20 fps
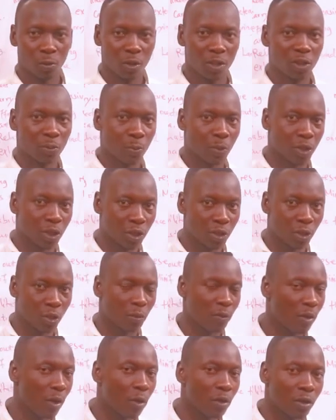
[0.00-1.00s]
transportation
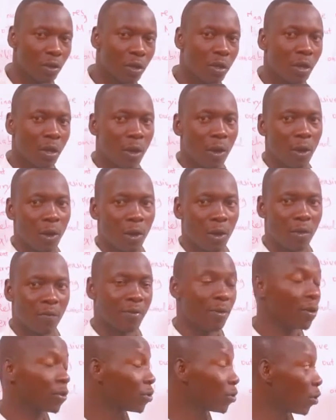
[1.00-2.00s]
of
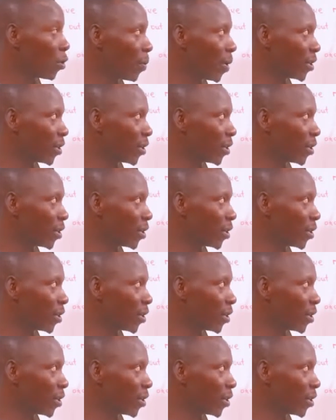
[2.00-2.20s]
those raw